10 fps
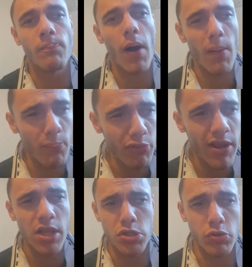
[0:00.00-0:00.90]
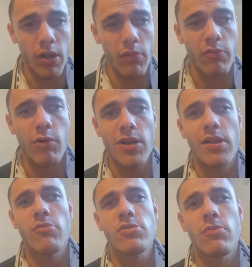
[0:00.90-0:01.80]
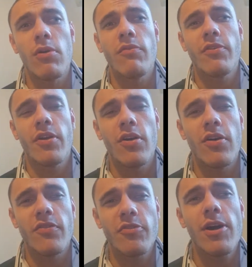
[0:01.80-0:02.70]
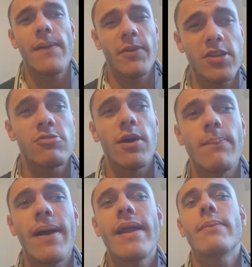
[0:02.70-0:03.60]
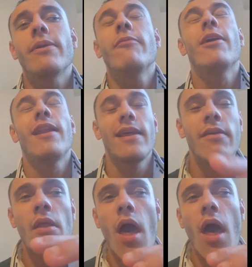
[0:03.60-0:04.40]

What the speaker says: but I'm pretty sure it was 1-0 to Watford at half time. That's quite bad of me really.